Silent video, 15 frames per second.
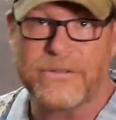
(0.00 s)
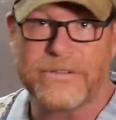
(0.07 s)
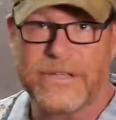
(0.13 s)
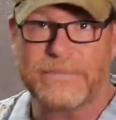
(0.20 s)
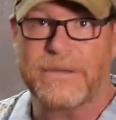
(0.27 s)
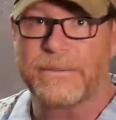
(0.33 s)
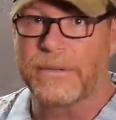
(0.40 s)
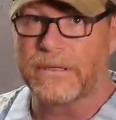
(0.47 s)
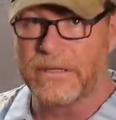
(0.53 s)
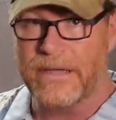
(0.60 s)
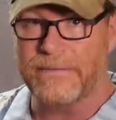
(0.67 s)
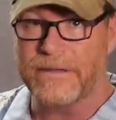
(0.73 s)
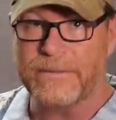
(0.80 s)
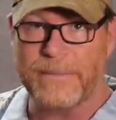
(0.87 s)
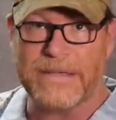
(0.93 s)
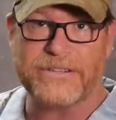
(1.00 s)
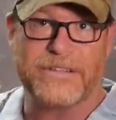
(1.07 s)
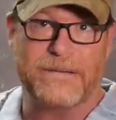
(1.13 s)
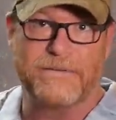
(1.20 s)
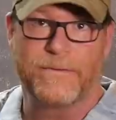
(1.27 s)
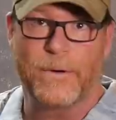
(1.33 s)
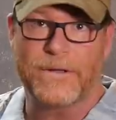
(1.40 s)
on September 11th, about
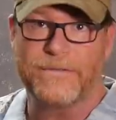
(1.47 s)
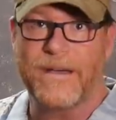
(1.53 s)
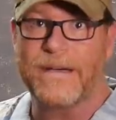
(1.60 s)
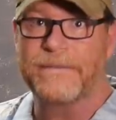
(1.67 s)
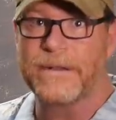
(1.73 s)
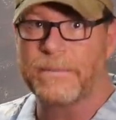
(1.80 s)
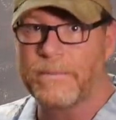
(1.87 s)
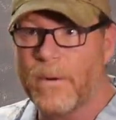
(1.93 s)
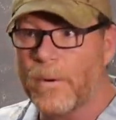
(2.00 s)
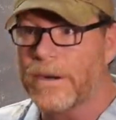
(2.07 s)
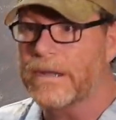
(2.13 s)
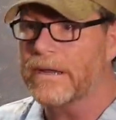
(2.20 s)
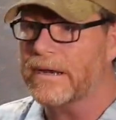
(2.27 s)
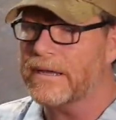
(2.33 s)
7:45 in the morning.